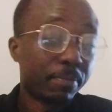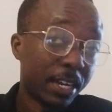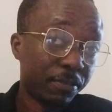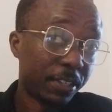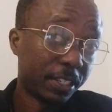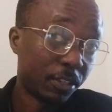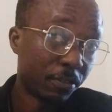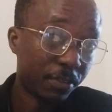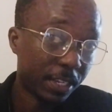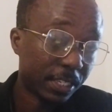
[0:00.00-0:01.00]
But if it is
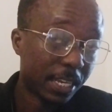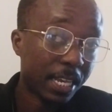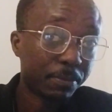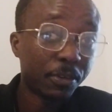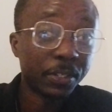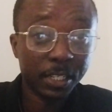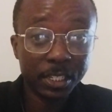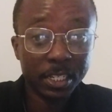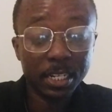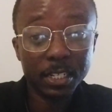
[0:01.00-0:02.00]
your first time on
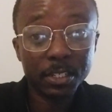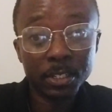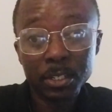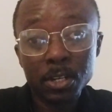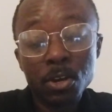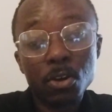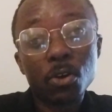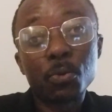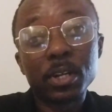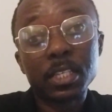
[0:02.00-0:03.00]
this channel,
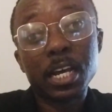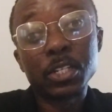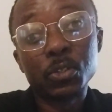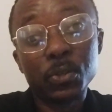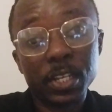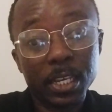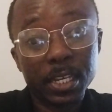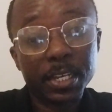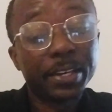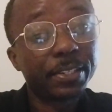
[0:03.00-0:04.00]
all what I do
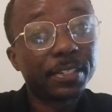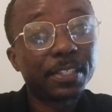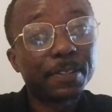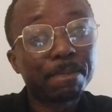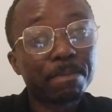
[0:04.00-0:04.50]
here is